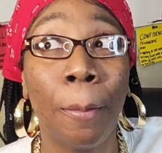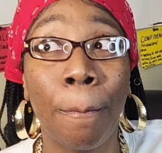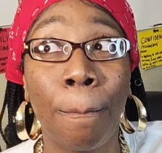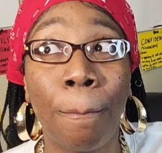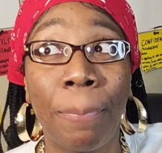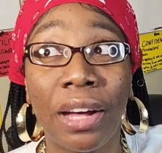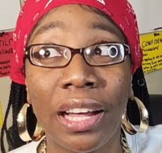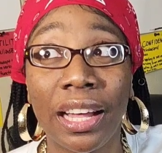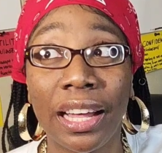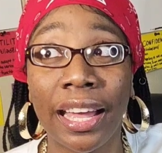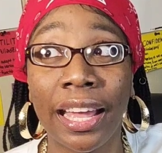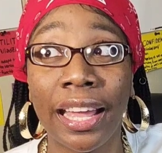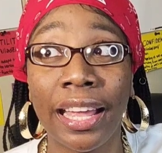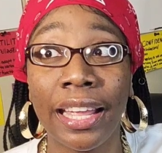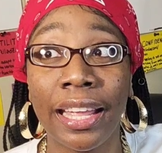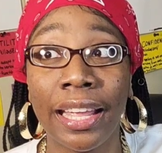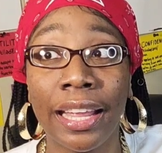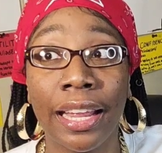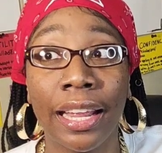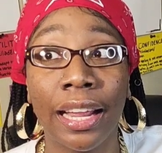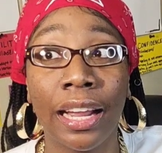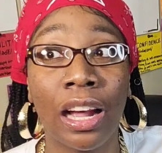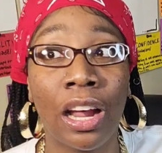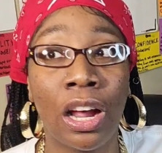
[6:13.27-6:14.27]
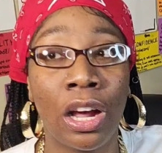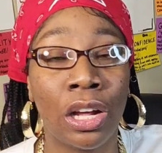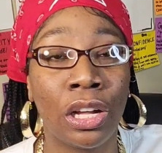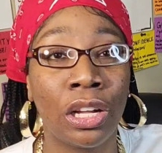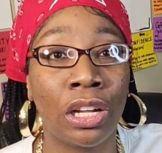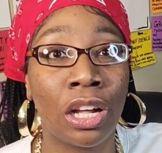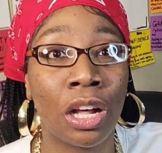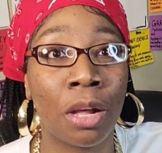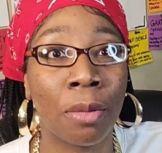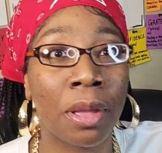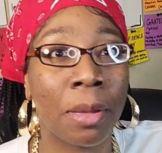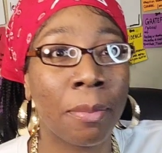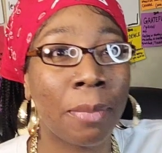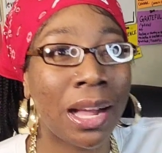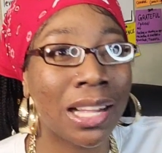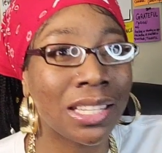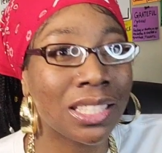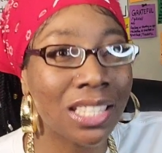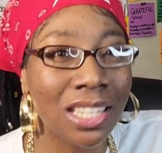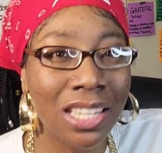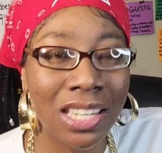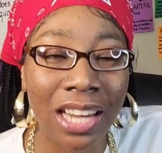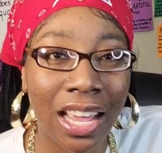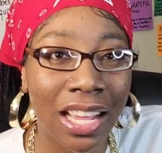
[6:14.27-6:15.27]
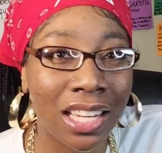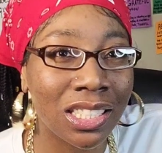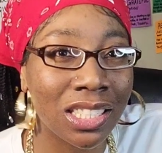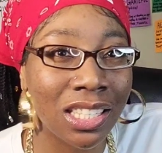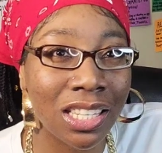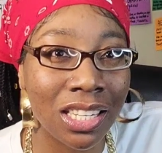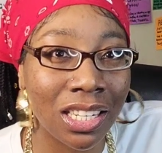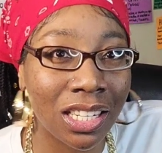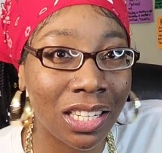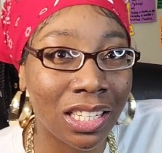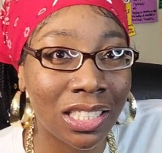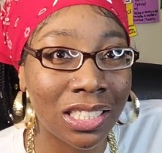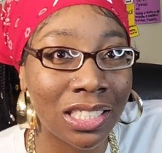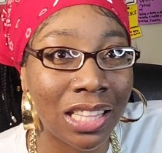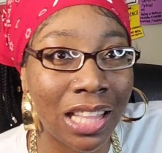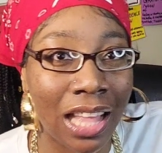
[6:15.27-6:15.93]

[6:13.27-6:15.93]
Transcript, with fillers: But um, in my teenage years,